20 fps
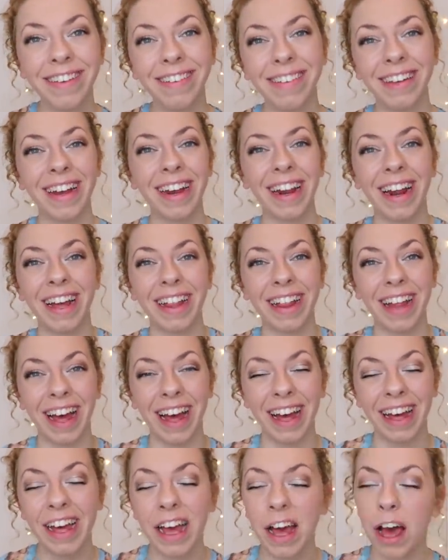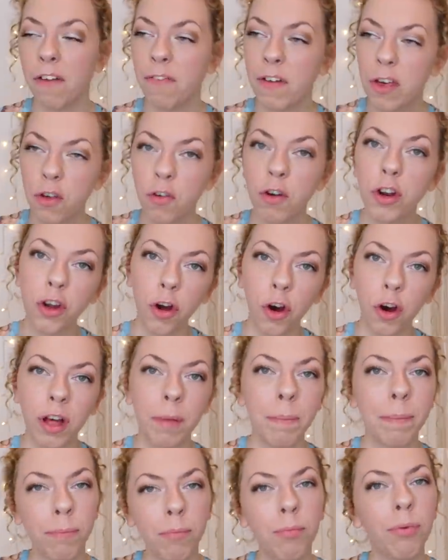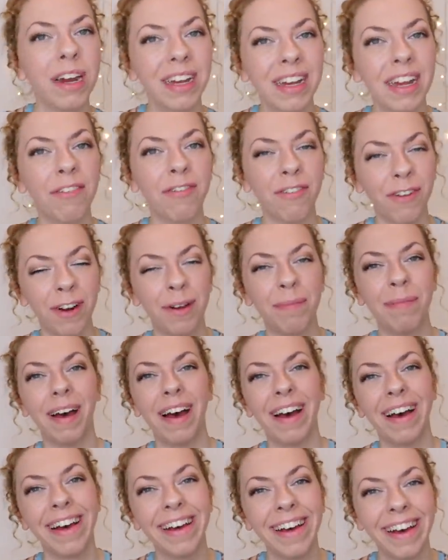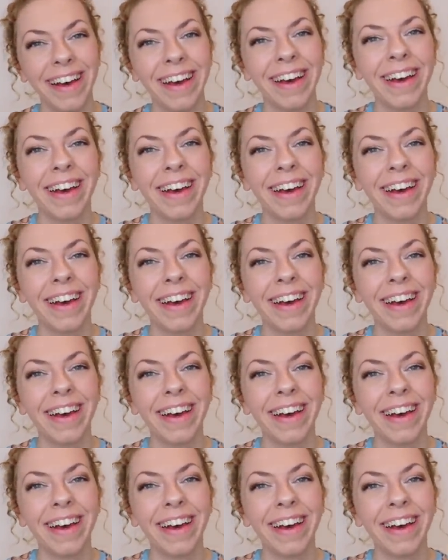something like that a fish or a dog pretty different but